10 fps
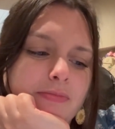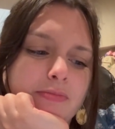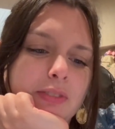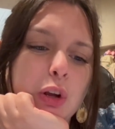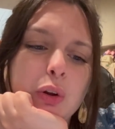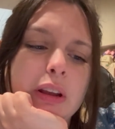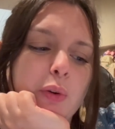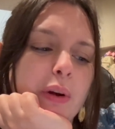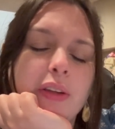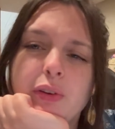They're like
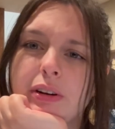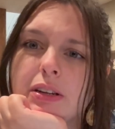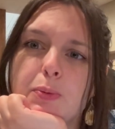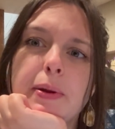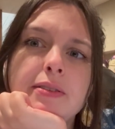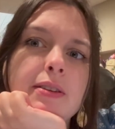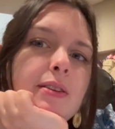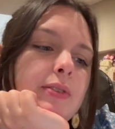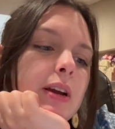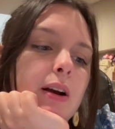rather
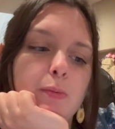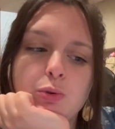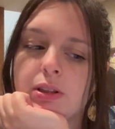inexpensive. It comes with